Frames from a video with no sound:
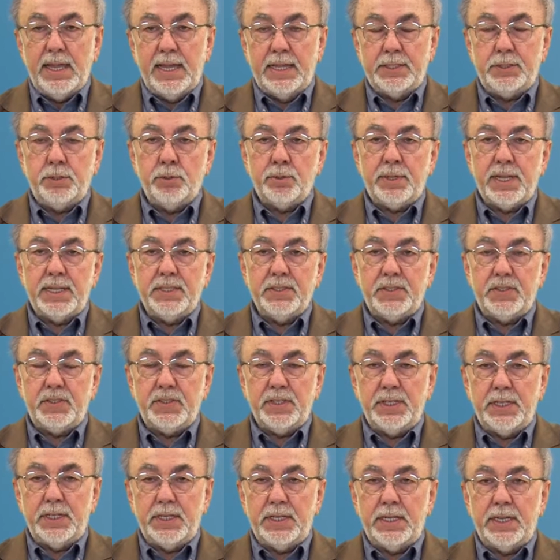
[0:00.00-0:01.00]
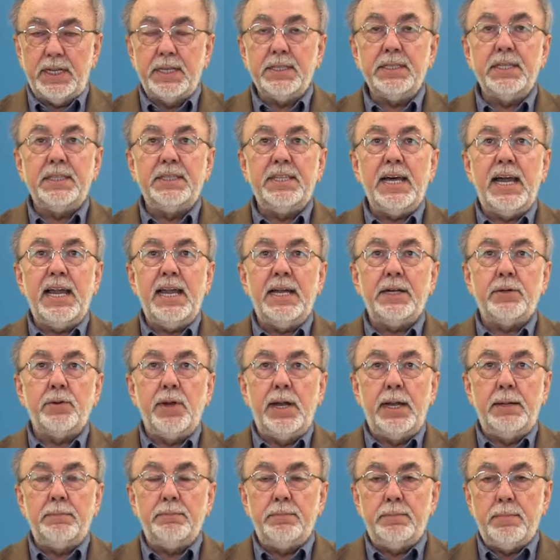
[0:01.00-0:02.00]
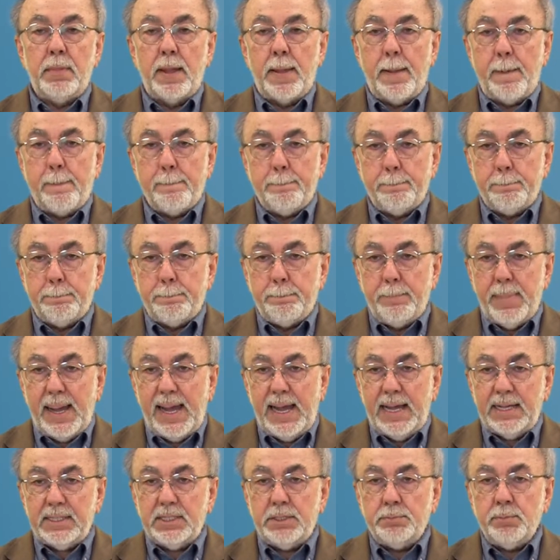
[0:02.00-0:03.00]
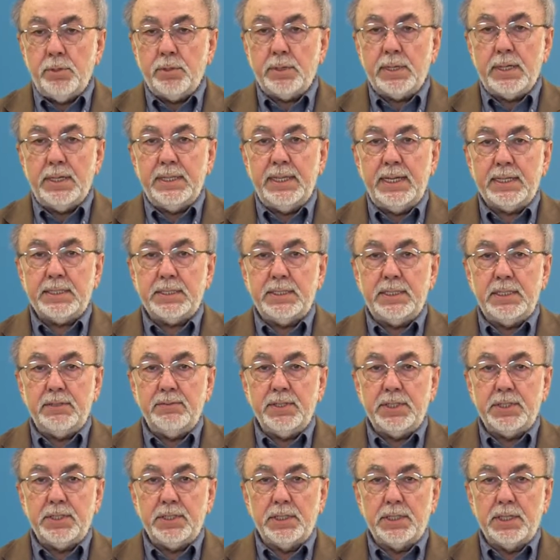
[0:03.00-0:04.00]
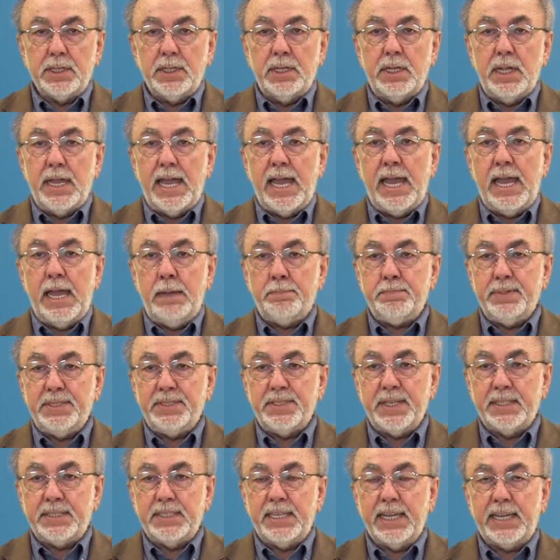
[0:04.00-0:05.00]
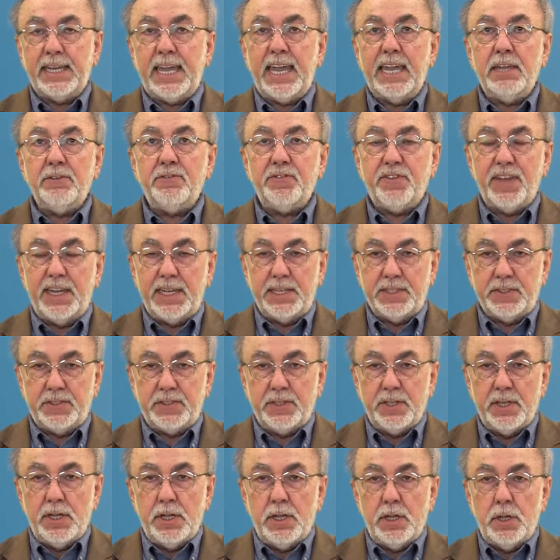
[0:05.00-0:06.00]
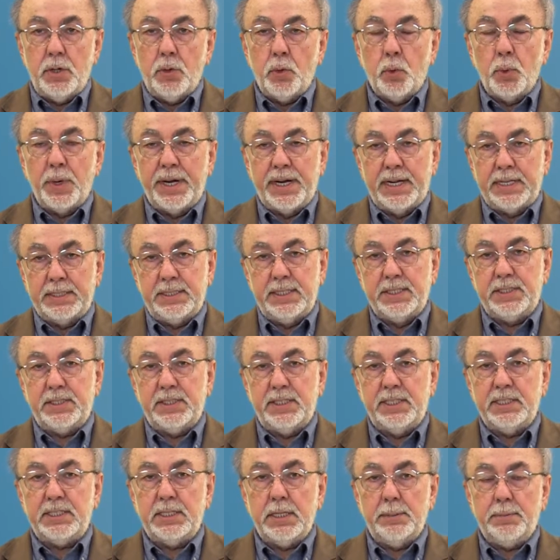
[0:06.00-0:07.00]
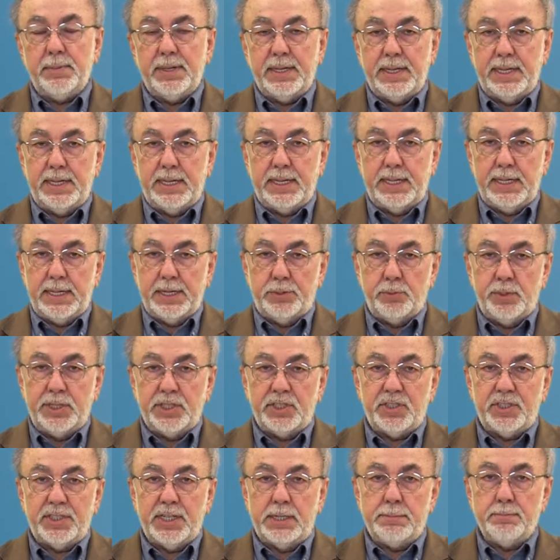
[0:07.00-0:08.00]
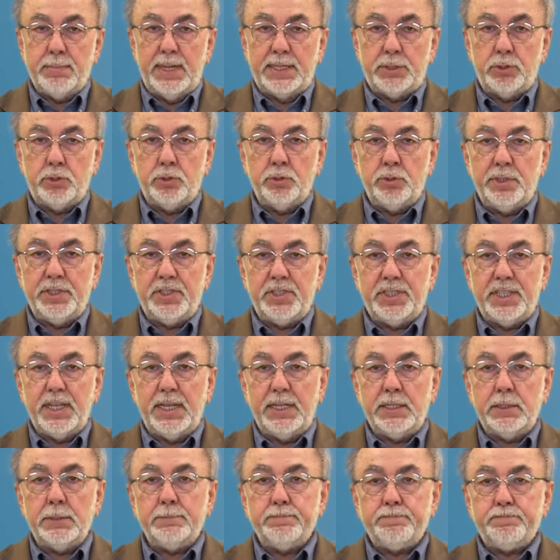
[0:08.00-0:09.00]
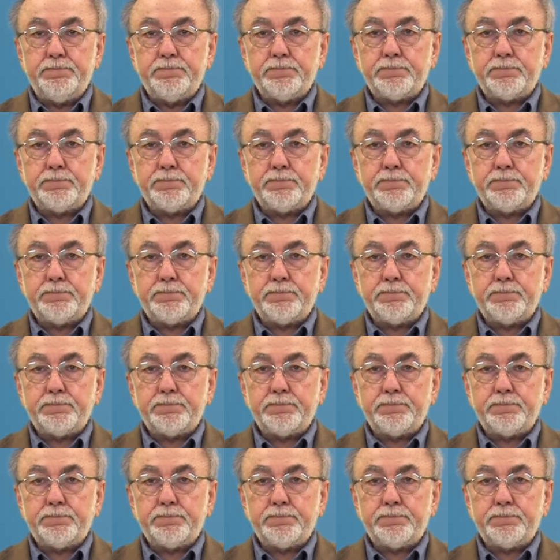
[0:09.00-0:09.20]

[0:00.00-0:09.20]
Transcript: As you can see in the diagram, Maximal connectivity happens at the K phase, where the system reaches a mature state